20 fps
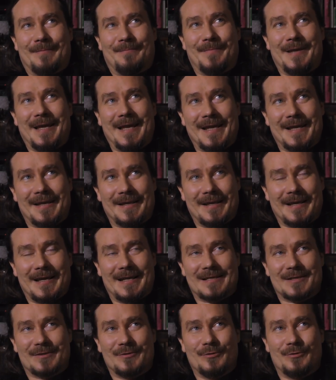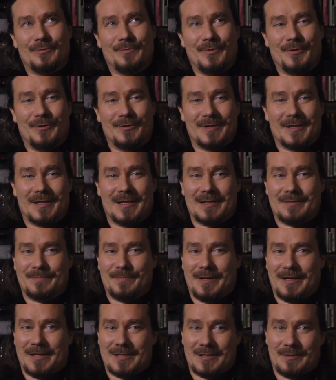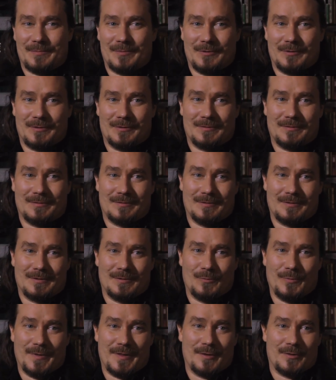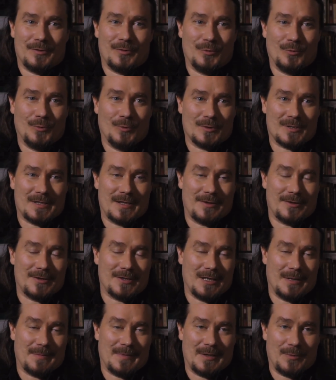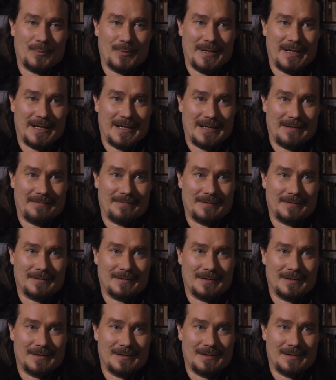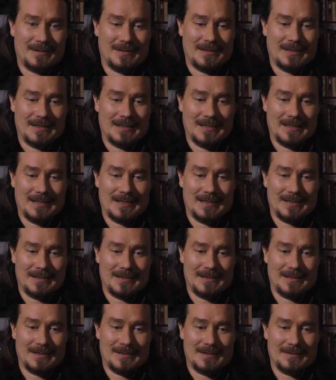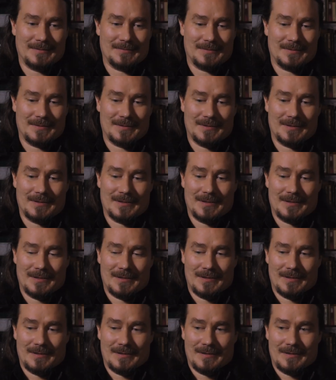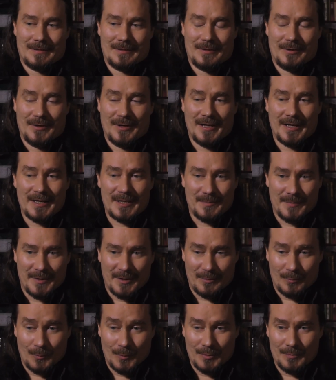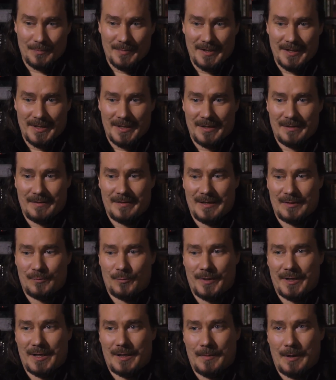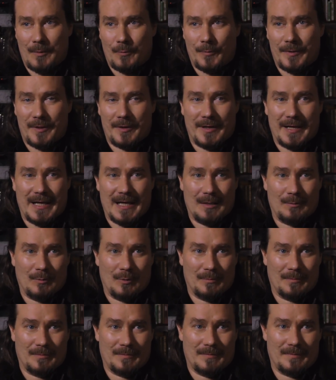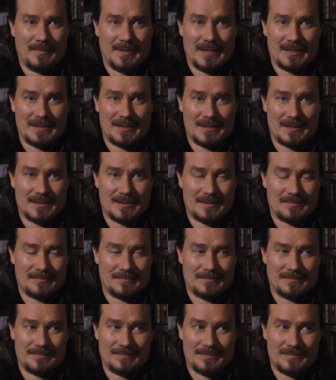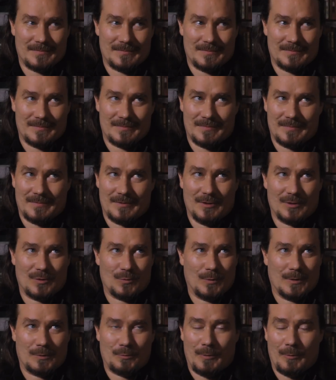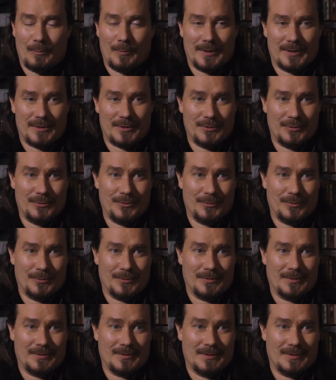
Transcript: make as good music as possible with the tools and the time that we have. And uh, the nightmare would be that we come up with an album that's not what we wanted to do